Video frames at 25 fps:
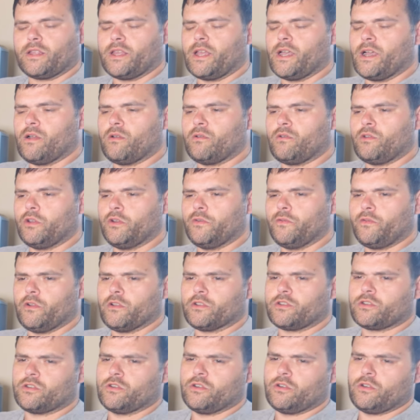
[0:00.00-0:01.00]
Now you've
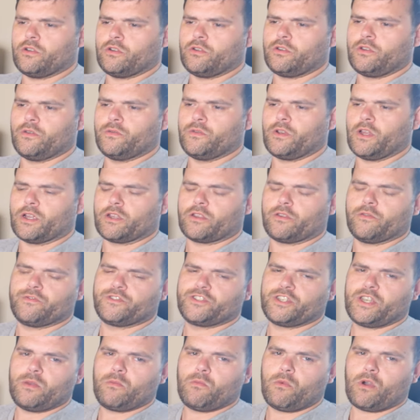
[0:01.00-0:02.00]
also, you look, you've
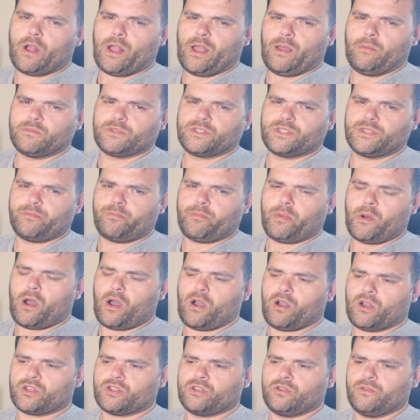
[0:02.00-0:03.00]
seen what comes in the
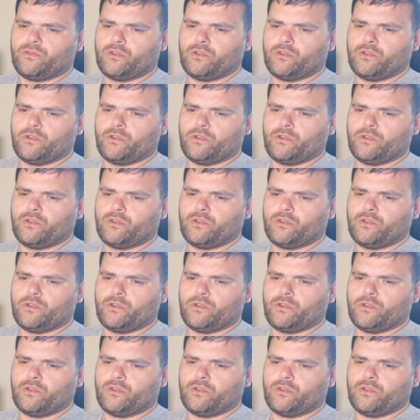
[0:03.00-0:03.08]
box,